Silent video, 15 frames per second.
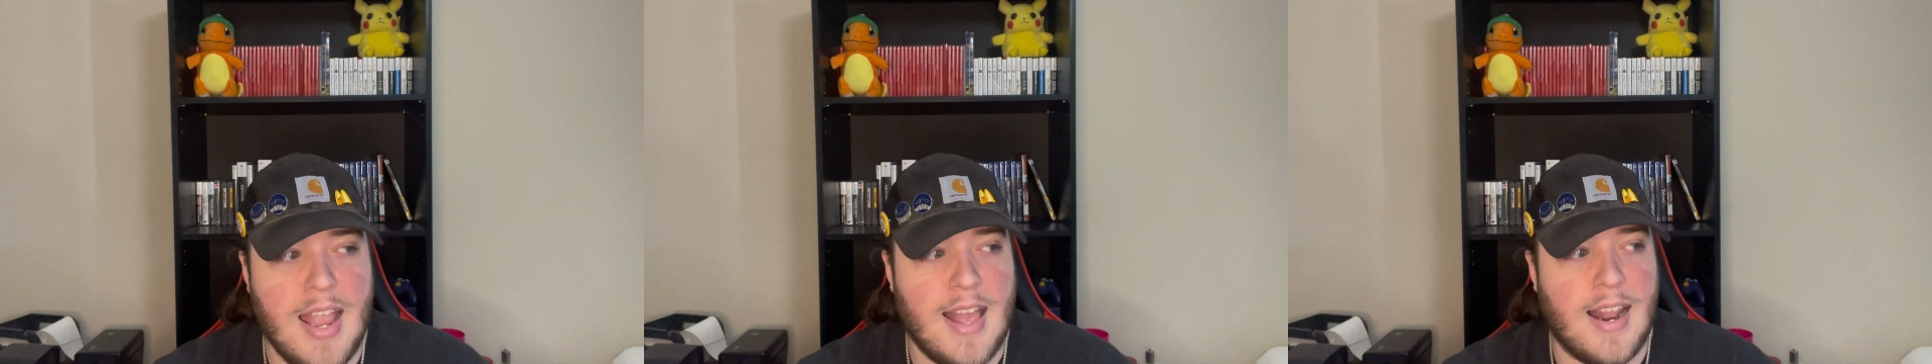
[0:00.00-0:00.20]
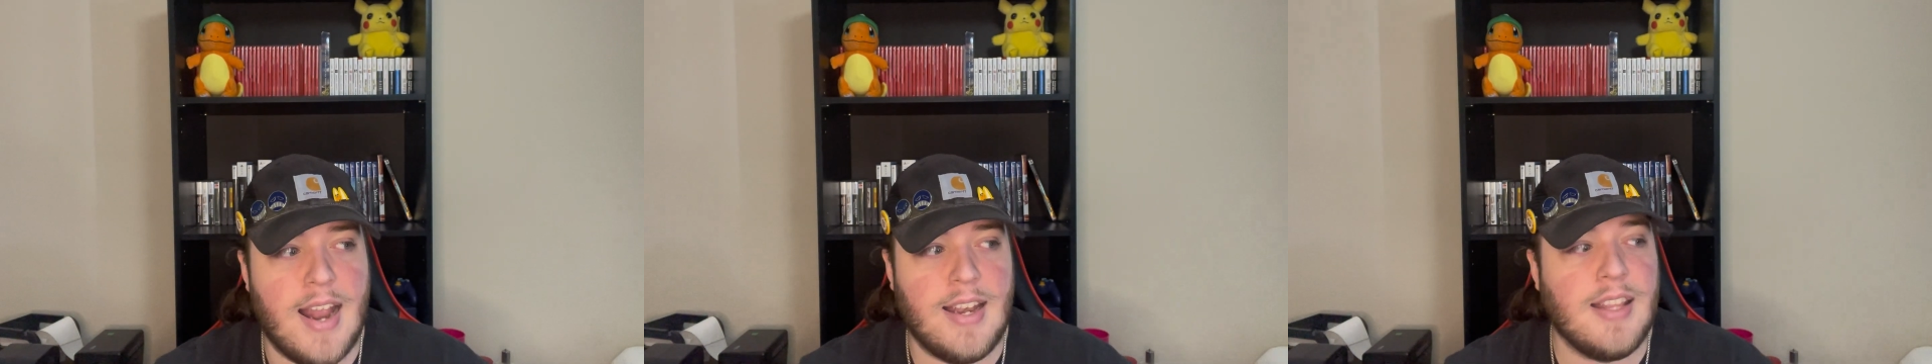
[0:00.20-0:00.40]

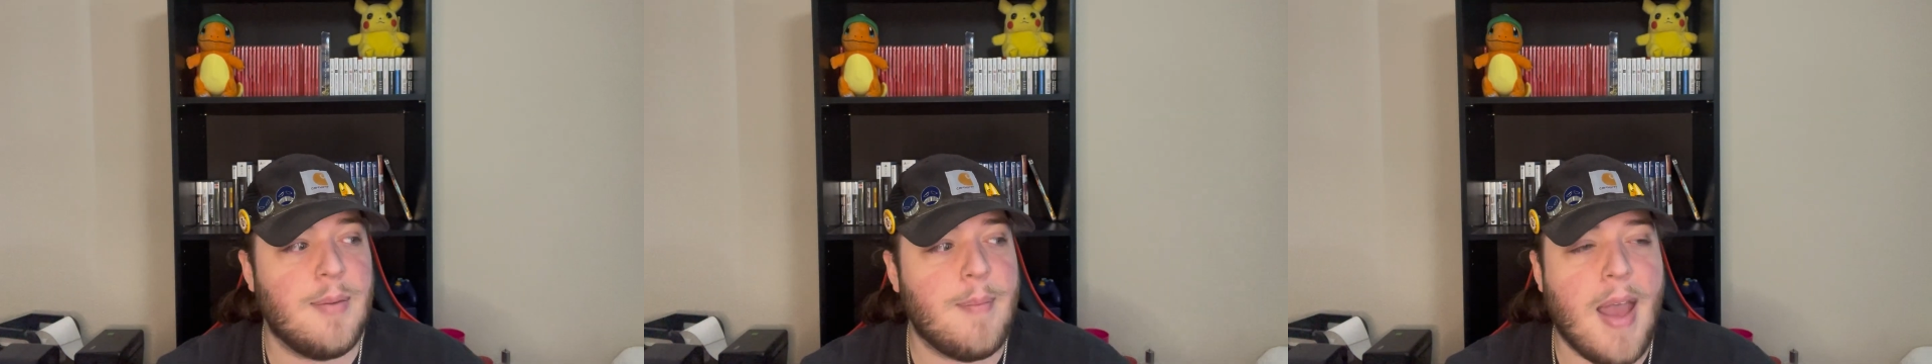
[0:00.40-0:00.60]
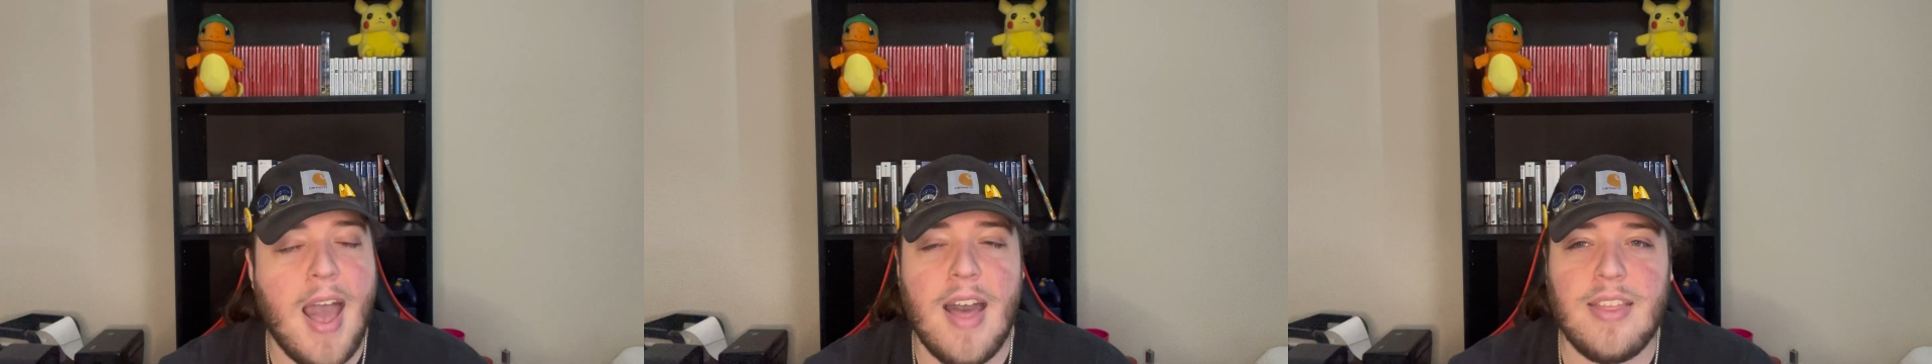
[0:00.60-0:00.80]
And I did the
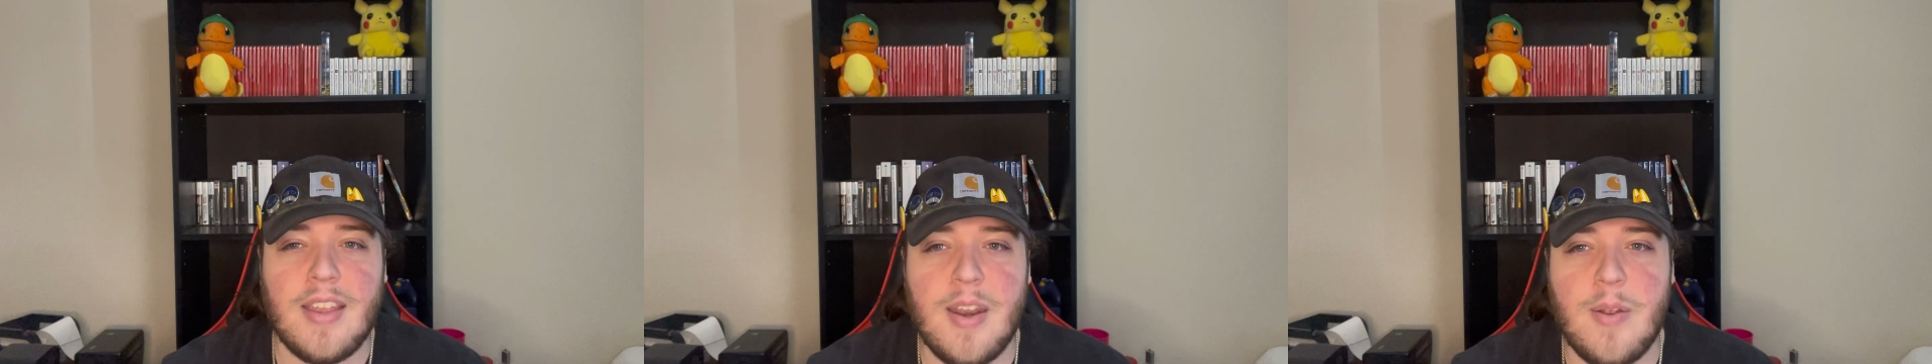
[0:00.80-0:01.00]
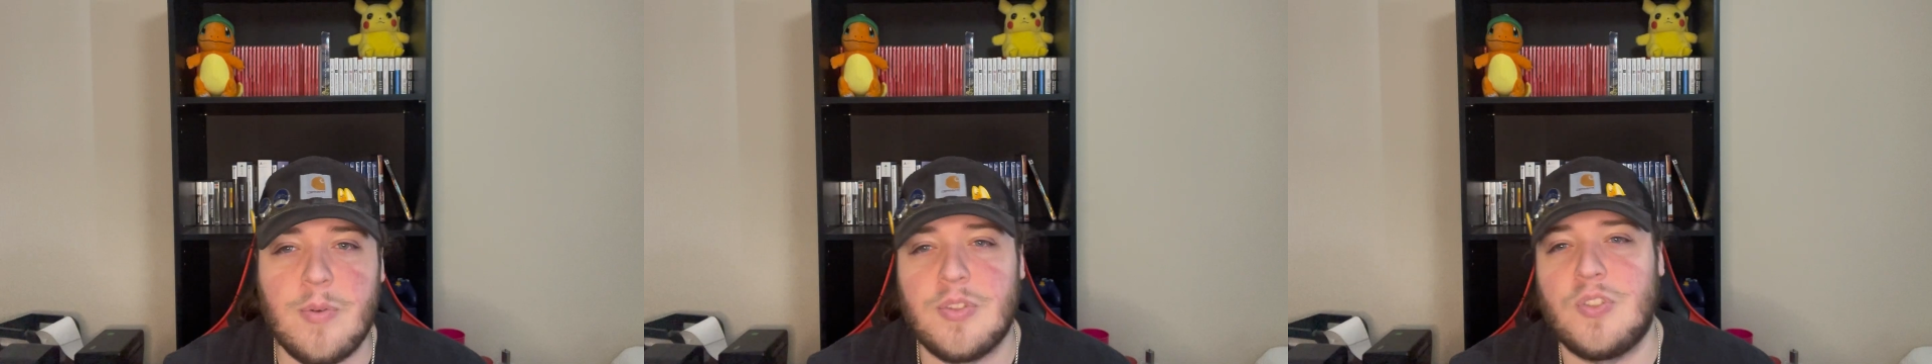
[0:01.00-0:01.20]
math, and
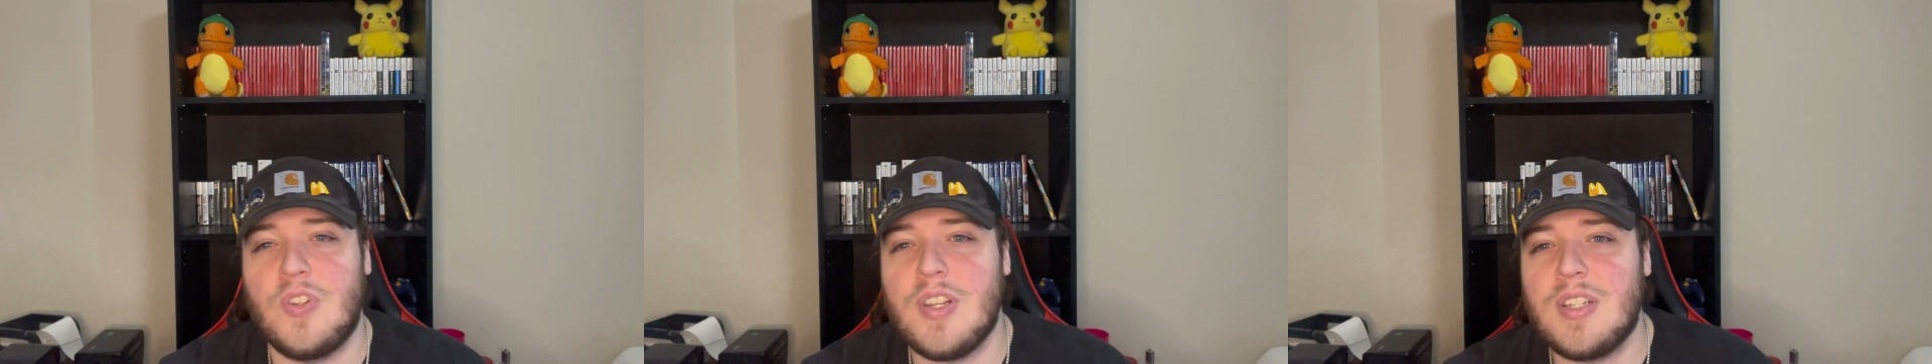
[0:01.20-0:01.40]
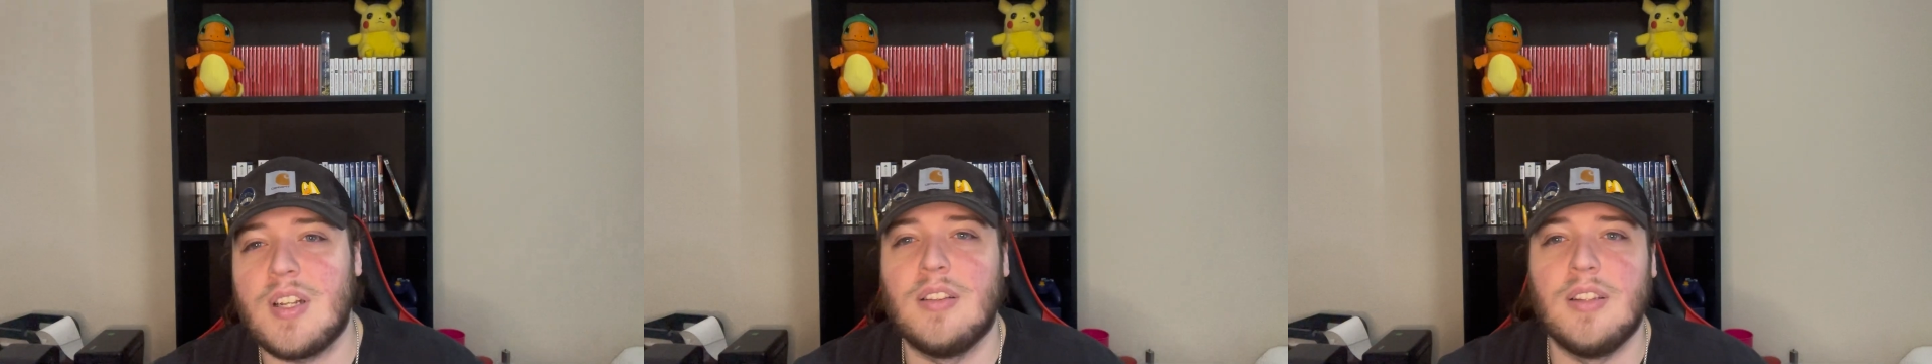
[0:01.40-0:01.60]
it was
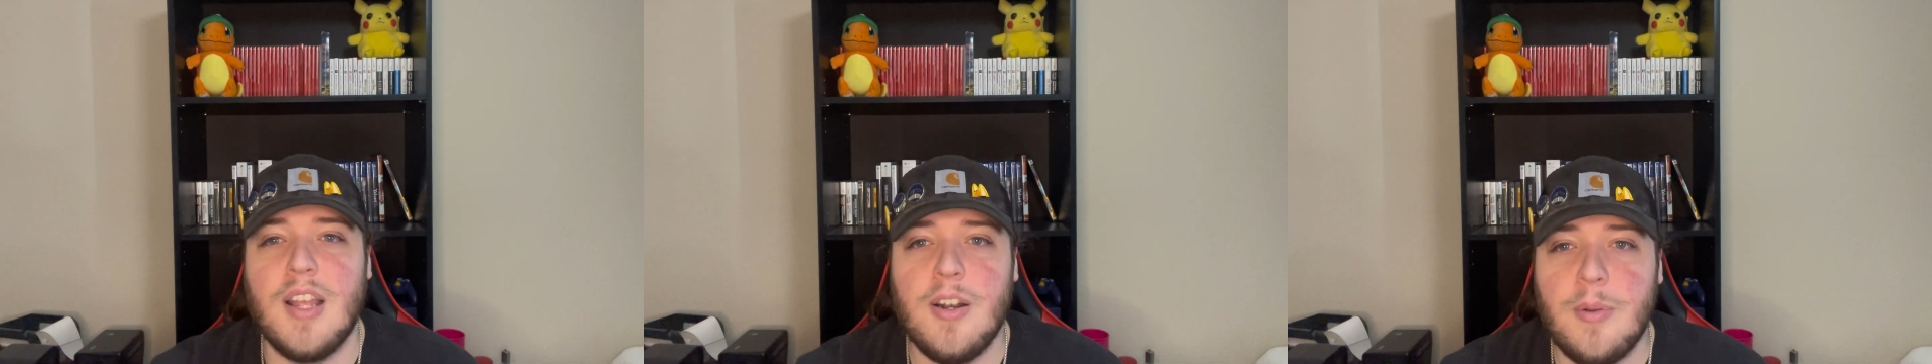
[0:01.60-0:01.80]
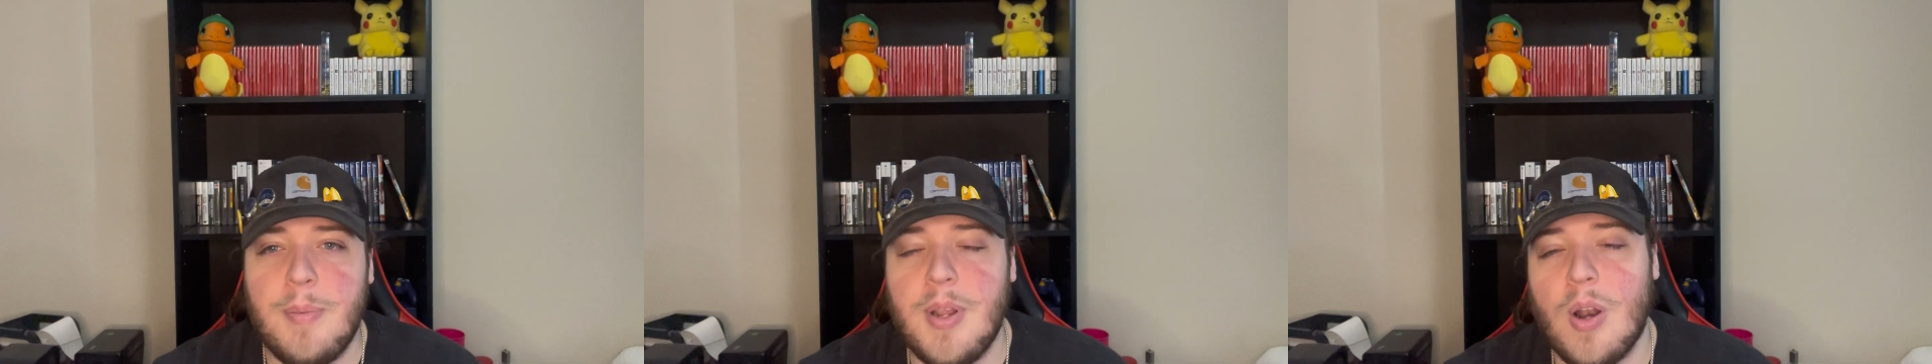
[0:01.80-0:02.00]
just a
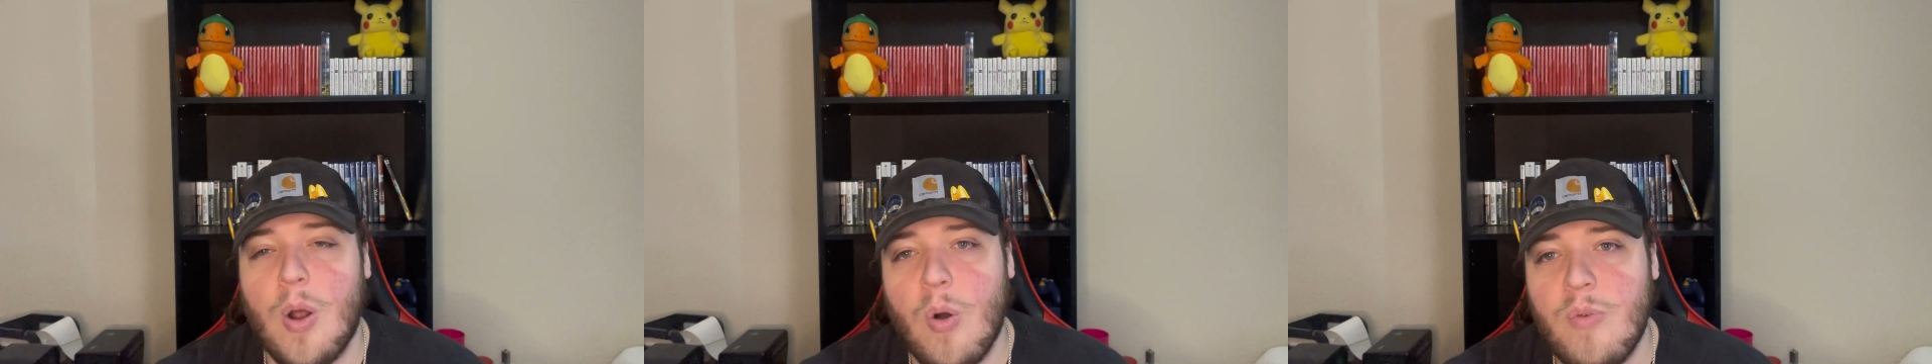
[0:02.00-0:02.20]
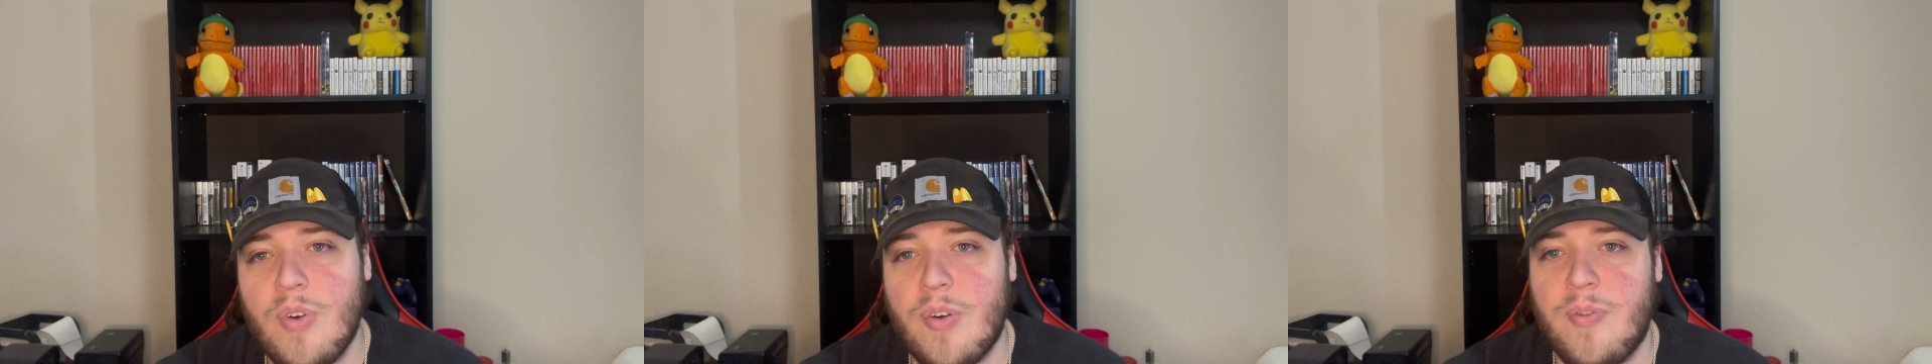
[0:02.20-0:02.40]
little bit over